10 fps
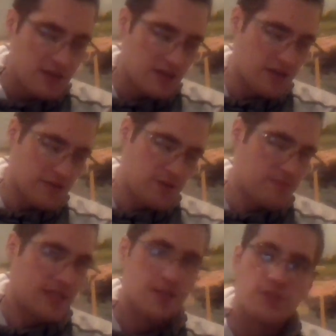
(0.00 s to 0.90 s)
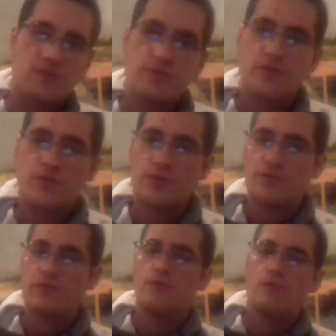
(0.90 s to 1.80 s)
There are many Jews
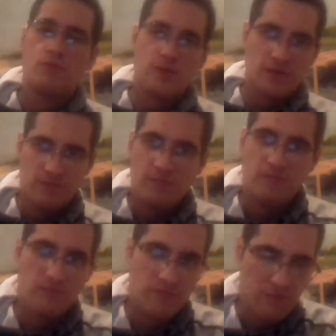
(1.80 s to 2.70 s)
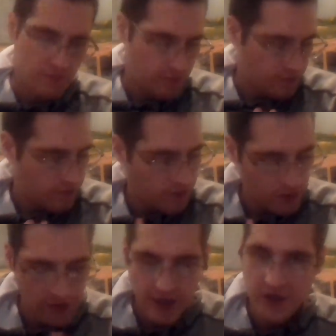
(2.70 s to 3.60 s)
who were
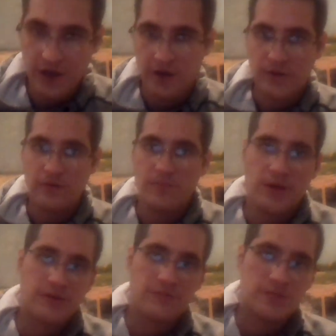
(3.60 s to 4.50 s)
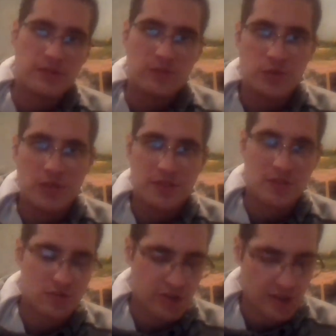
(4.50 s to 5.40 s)
fully gung-ho about joining this
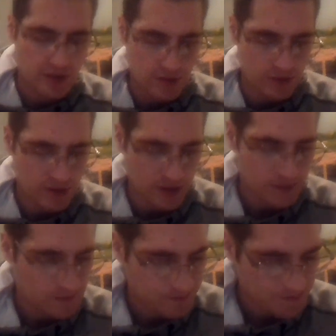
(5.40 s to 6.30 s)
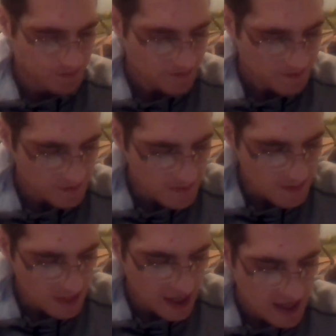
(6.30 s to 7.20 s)
Greek culture.
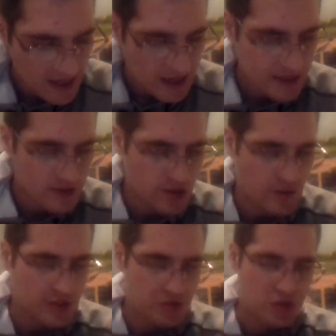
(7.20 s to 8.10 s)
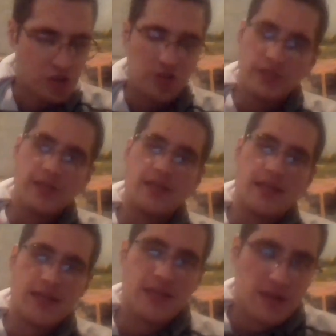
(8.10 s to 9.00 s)
And so while Judah
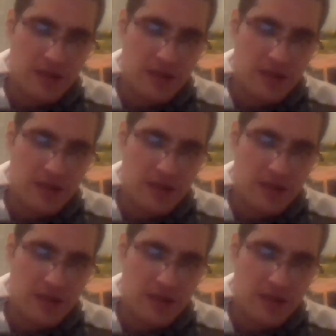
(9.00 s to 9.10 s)
and